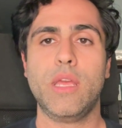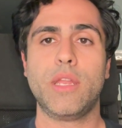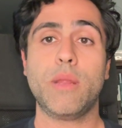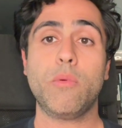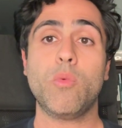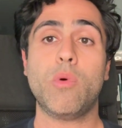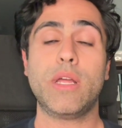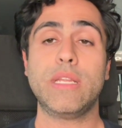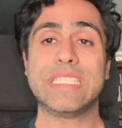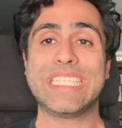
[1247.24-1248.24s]
Number
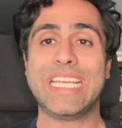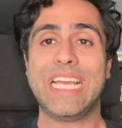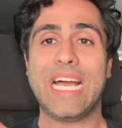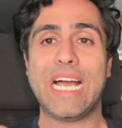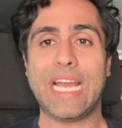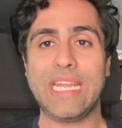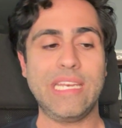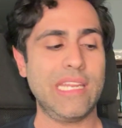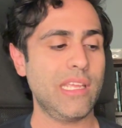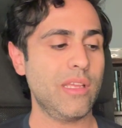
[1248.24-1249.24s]
one is
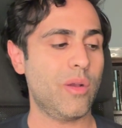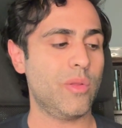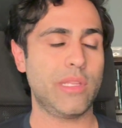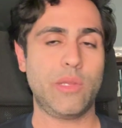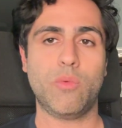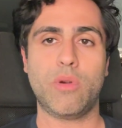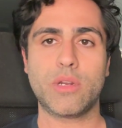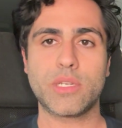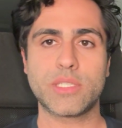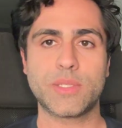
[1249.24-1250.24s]
heightening only
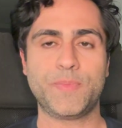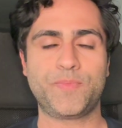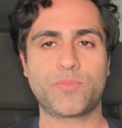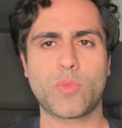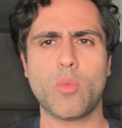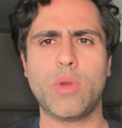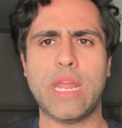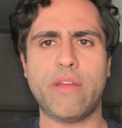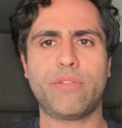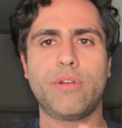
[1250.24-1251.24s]
works
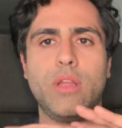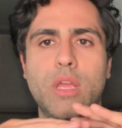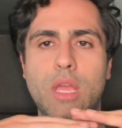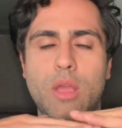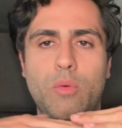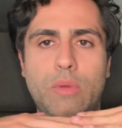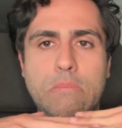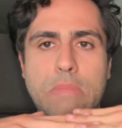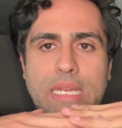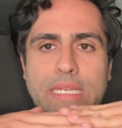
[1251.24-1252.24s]
whenever we
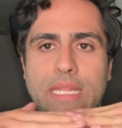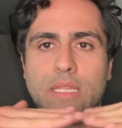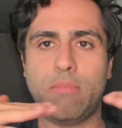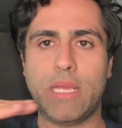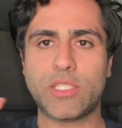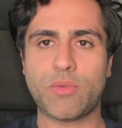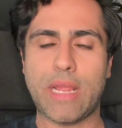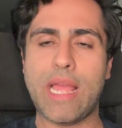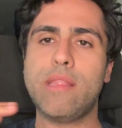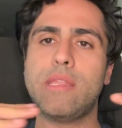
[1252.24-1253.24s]
maintain the base
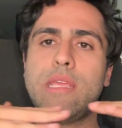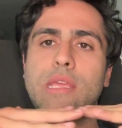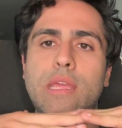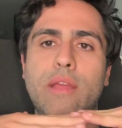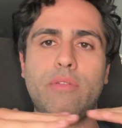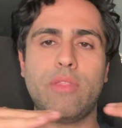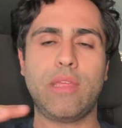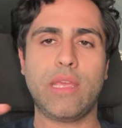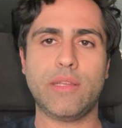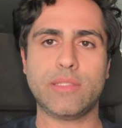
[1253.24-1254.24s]
reality.
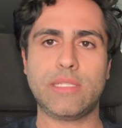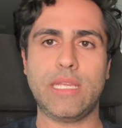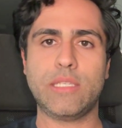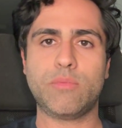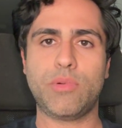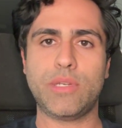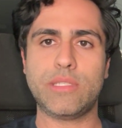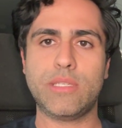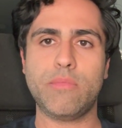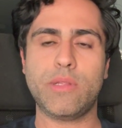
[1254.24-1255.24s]
Everything else stays pretty
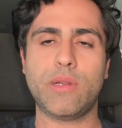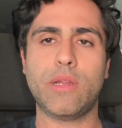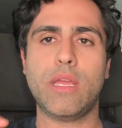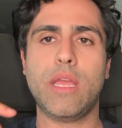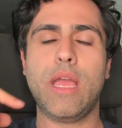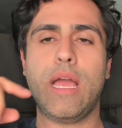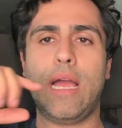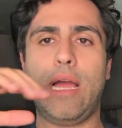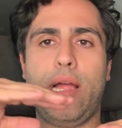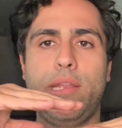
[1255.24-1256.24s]
similar.
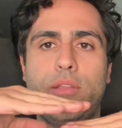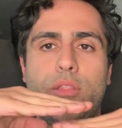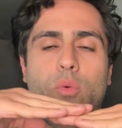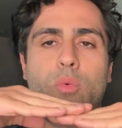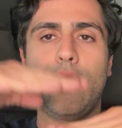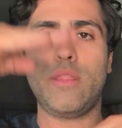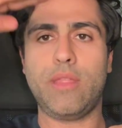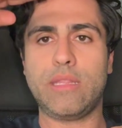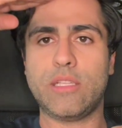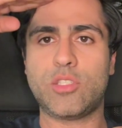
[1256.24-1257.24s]
And the one
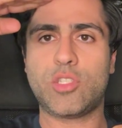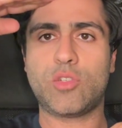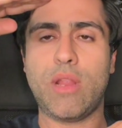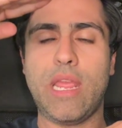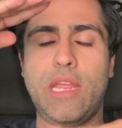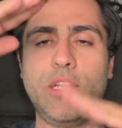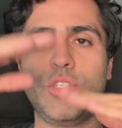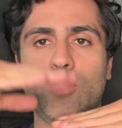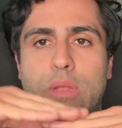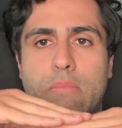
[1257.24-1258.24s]
thing that's
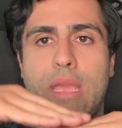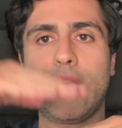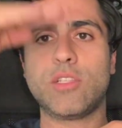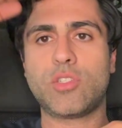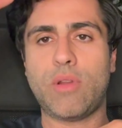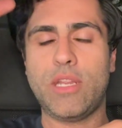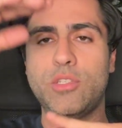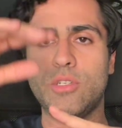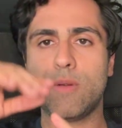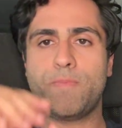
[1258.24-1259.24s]
strange, we make it
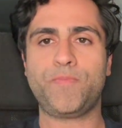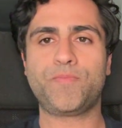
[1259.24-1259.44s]
stranger.